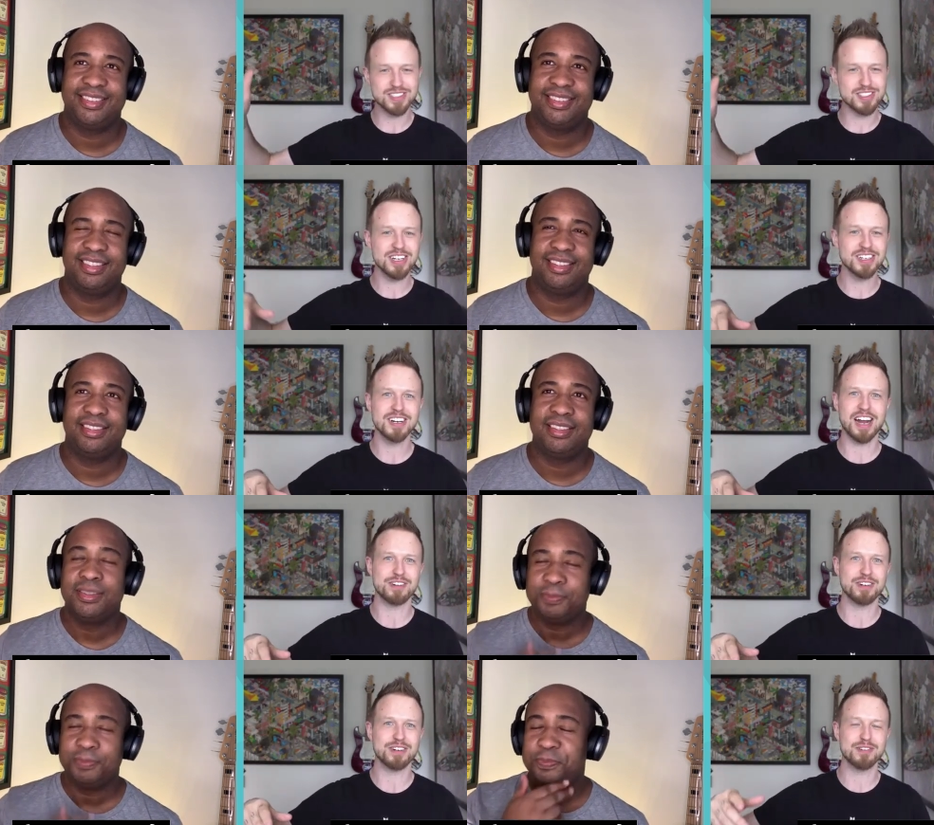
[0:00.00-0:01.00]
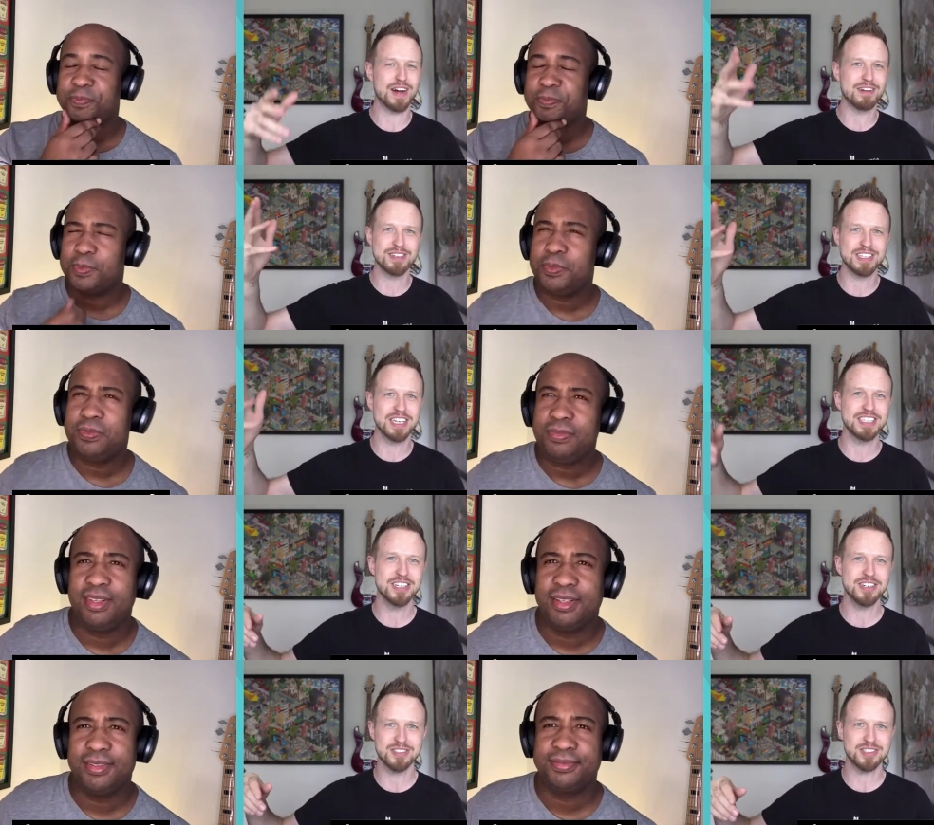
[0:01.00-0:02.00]
Speaker 1: of a sudden, after five or 10
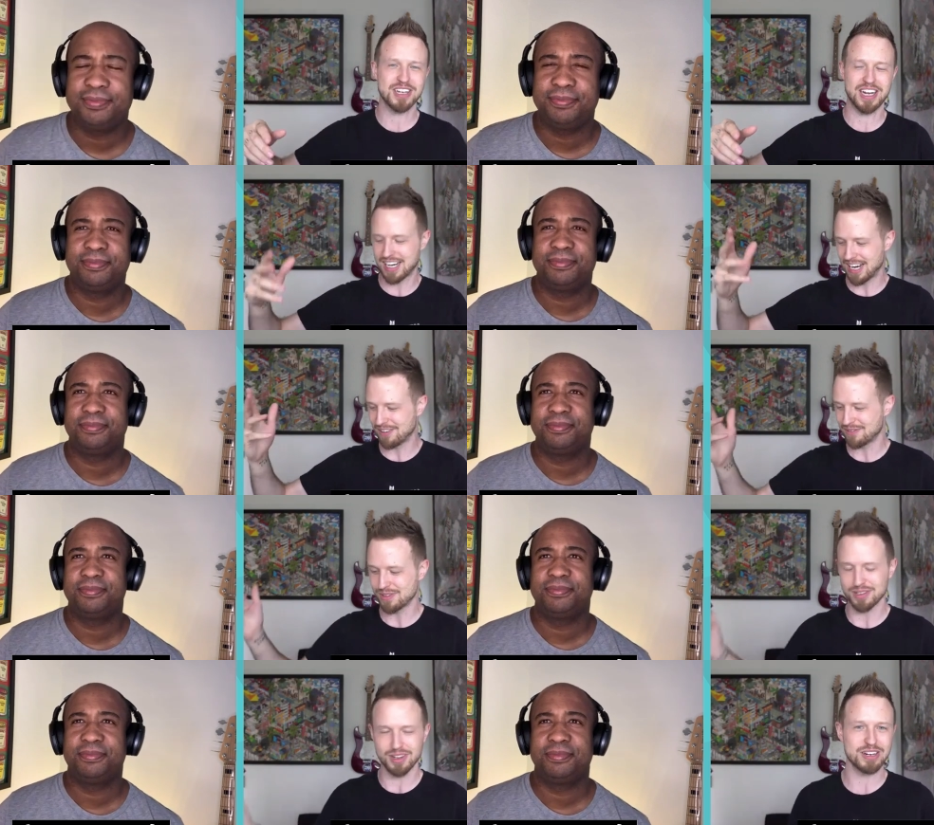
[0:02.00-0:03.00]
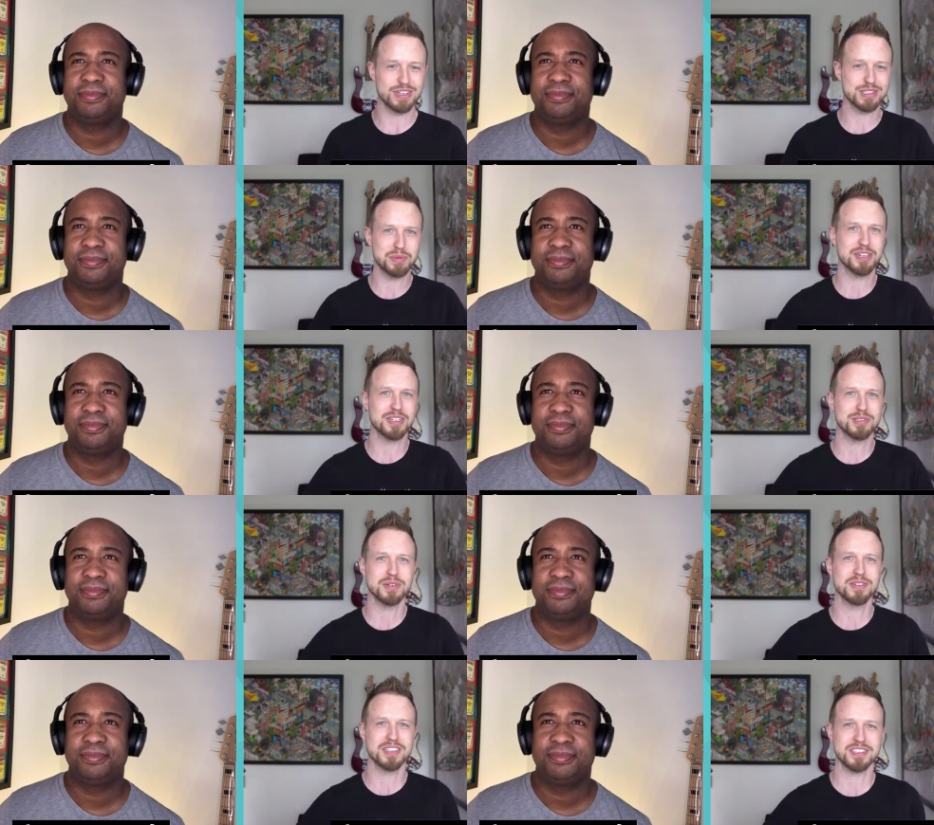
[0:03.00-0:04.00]
years, I have a lot of experience
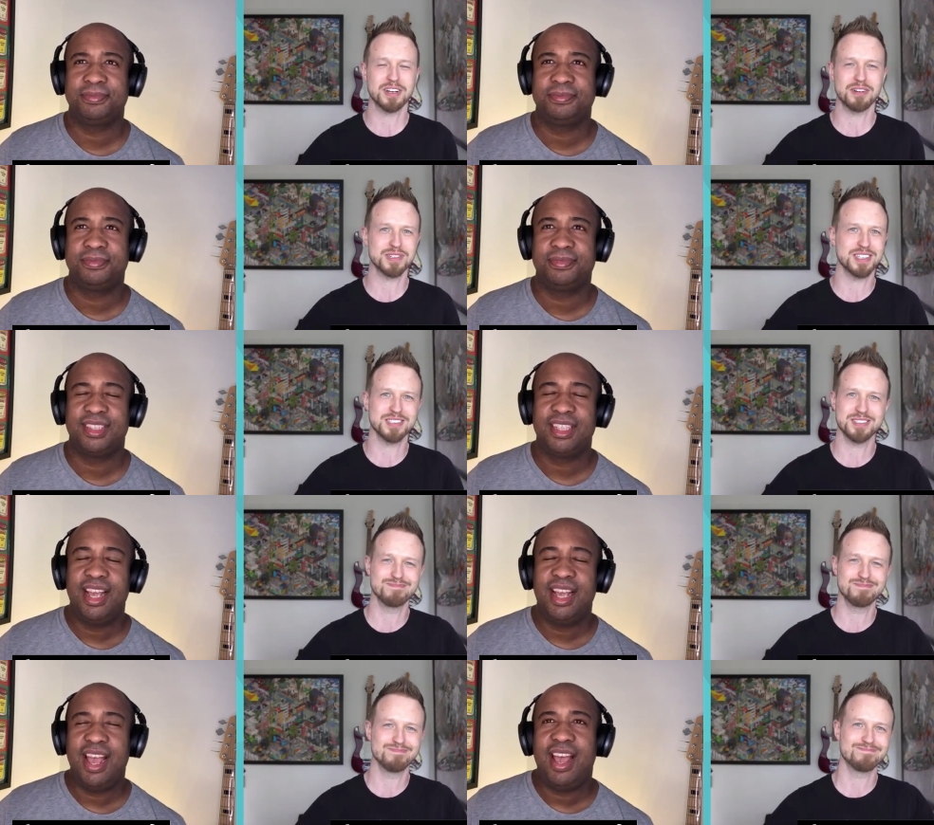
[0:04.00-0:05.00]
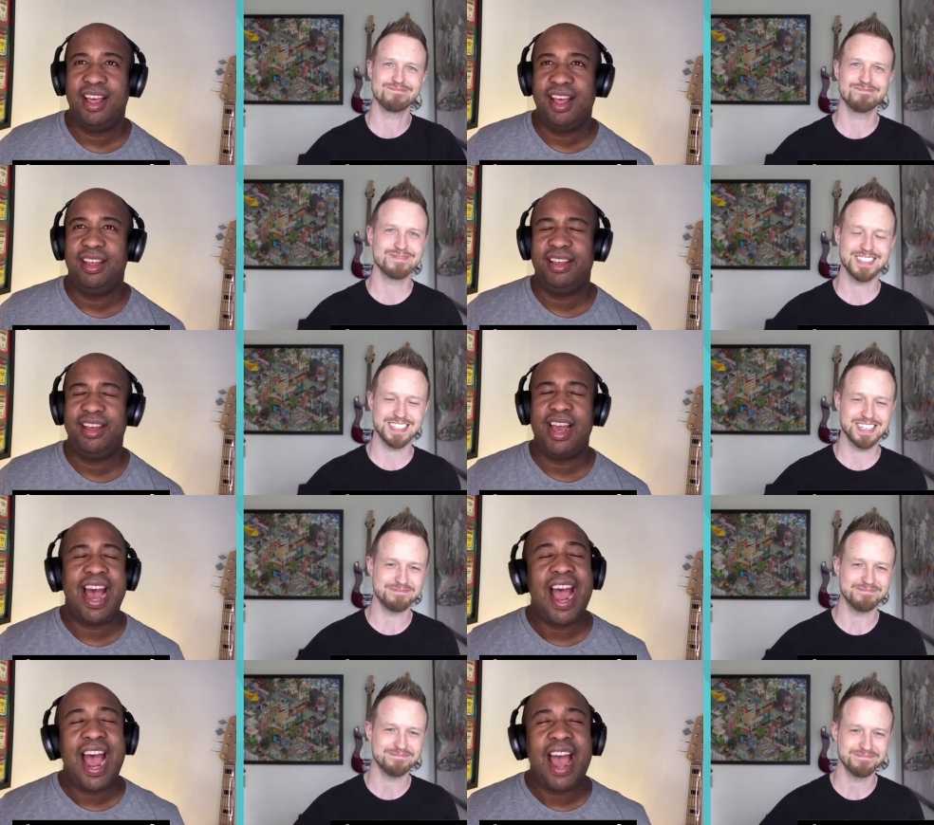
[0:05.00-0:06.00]
building stuff because
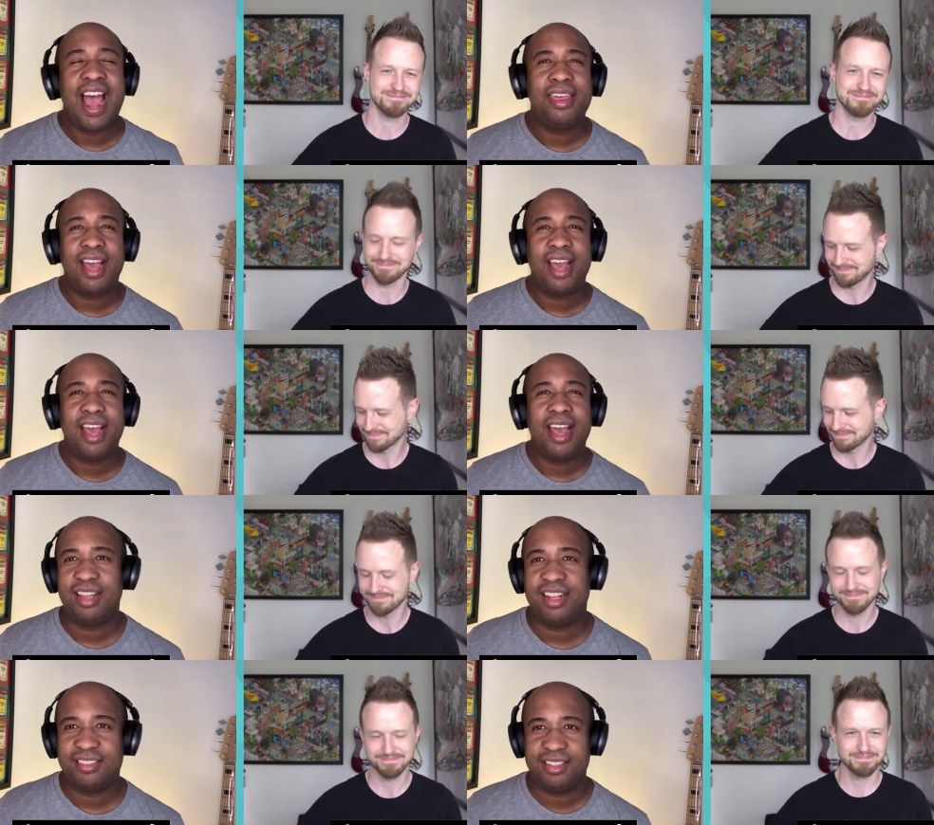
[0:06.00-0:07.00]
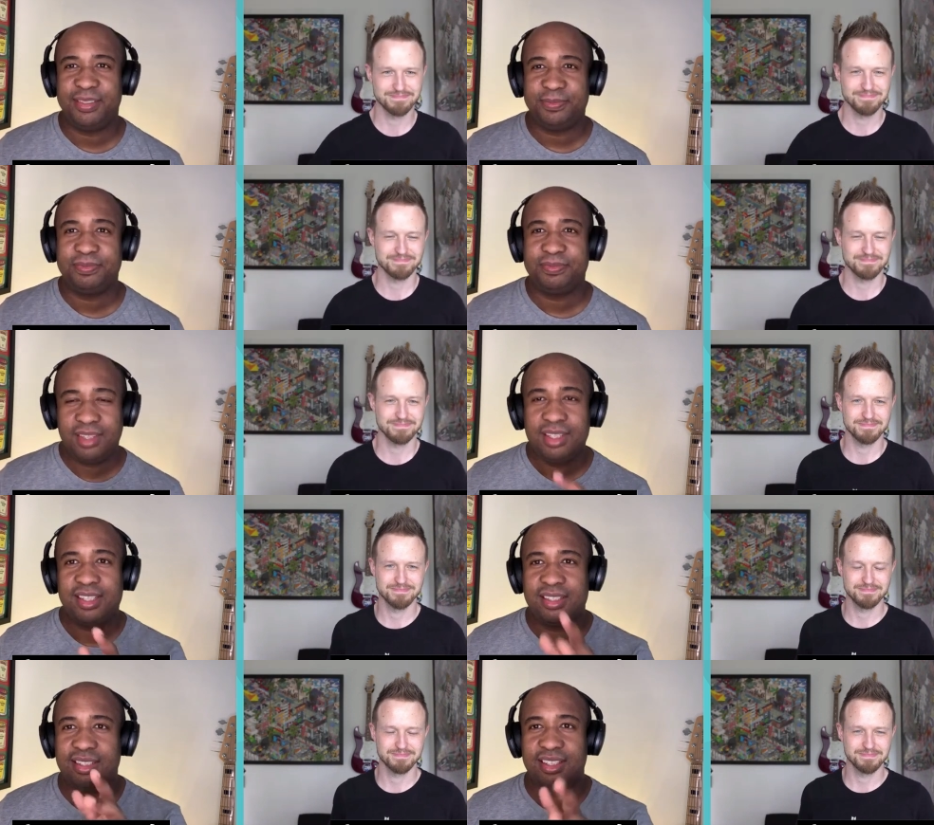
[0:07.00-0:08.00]
Speaker 2: yeah. I, I think I think that um,
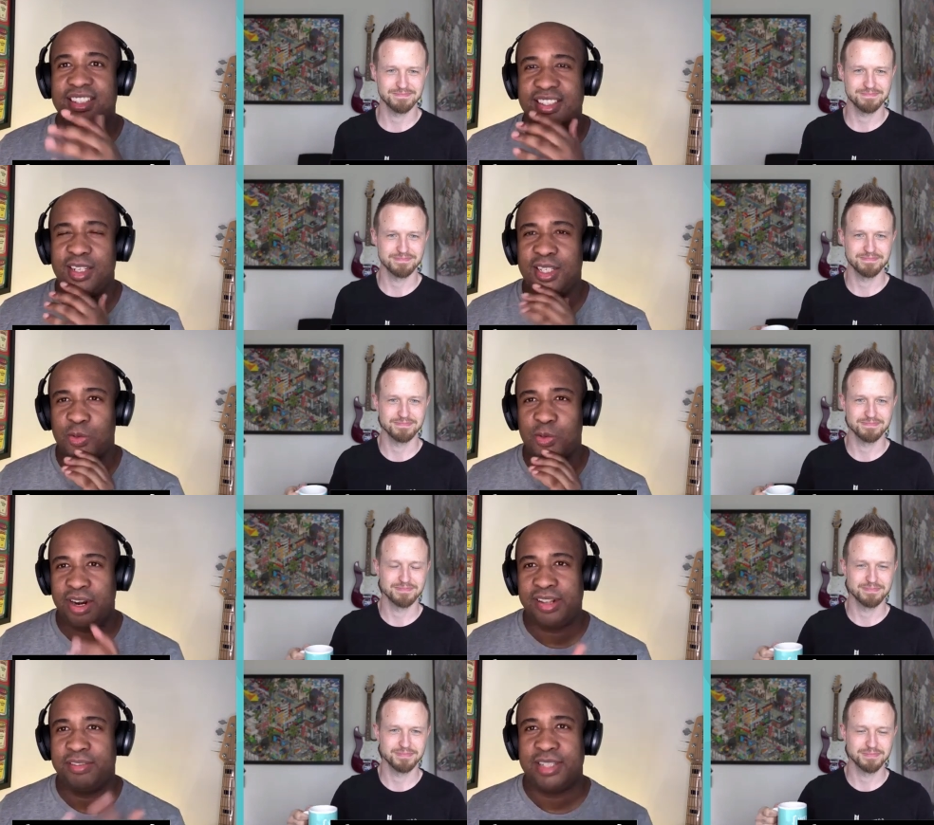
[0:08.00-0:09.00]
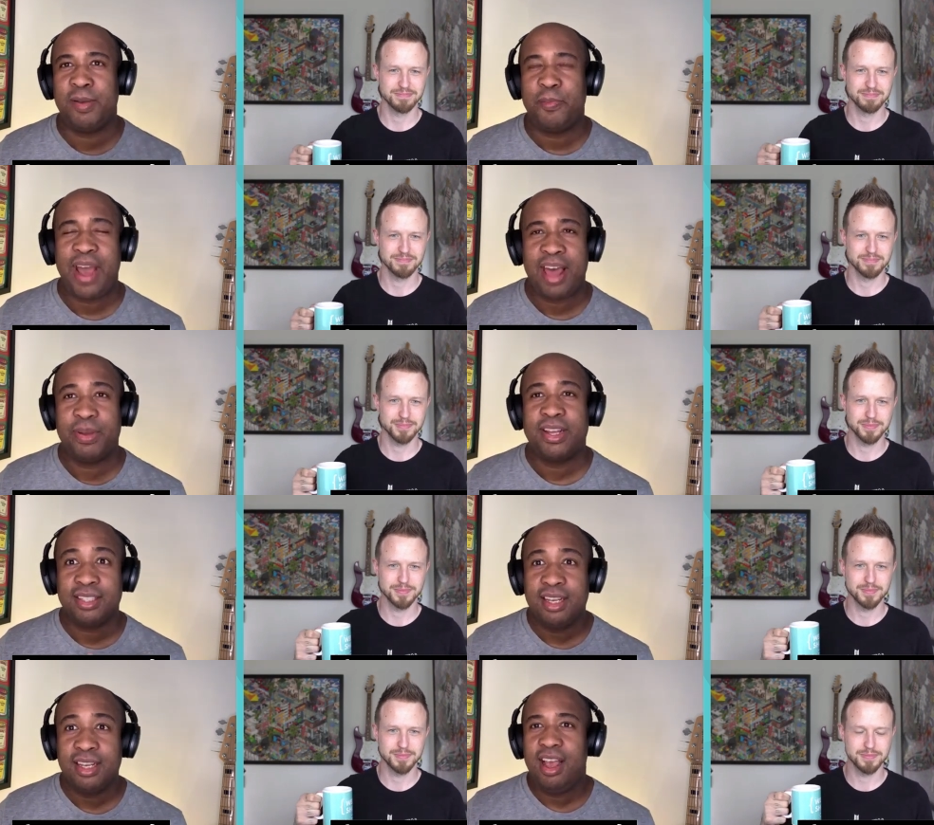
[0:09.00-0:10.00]
this is, is is one interesting path
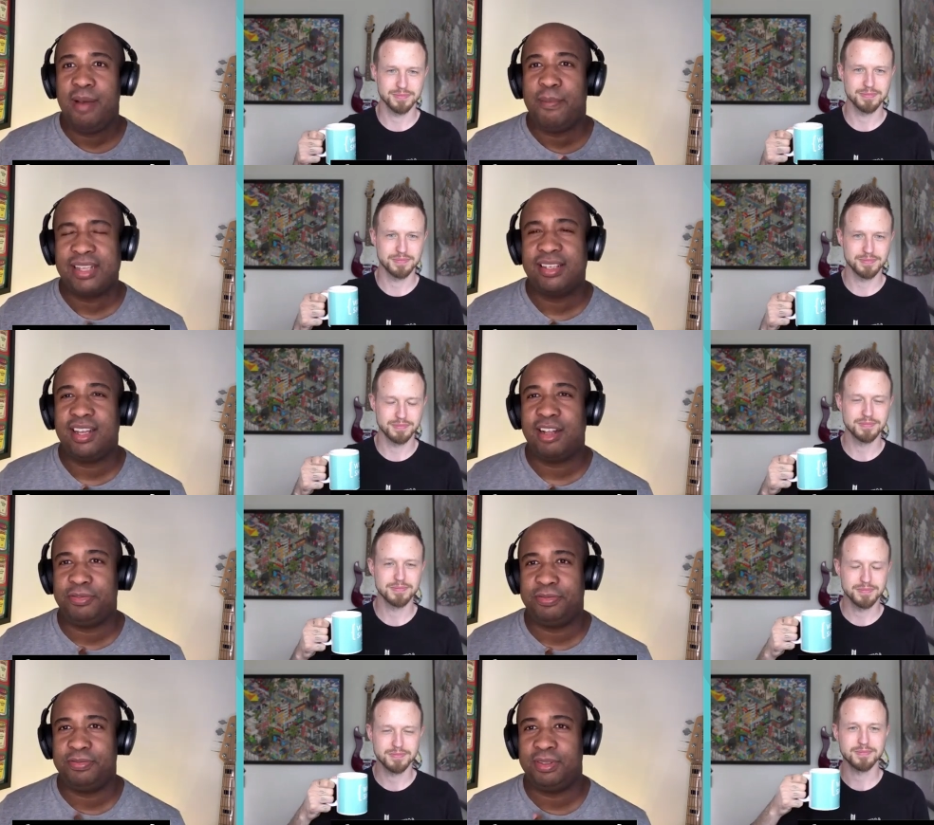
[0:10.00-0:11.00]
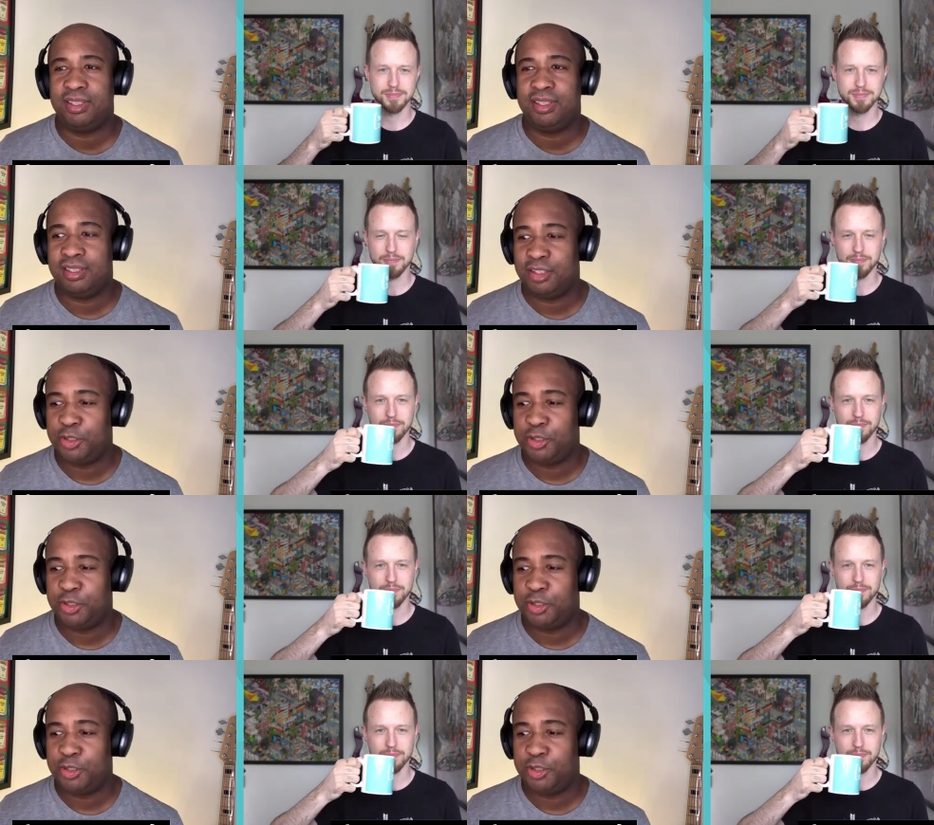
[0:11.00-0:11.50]
because uh, myself uh,